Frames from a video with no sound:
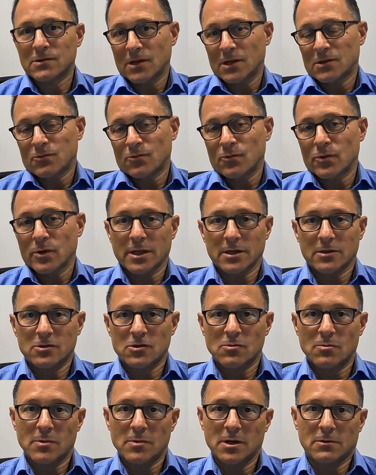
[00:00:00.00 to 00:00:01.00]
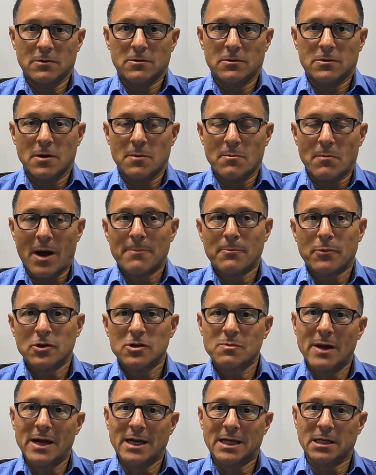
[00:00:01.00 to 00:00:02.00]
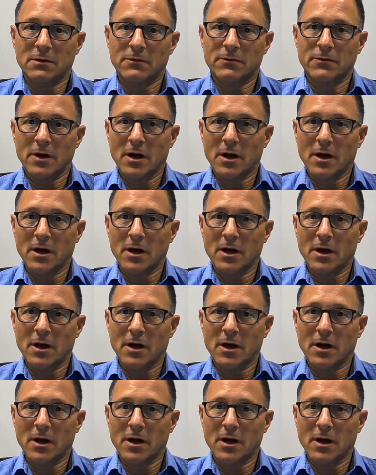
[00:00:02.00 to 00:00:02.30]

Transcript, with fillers: it's really, in, in my perspective,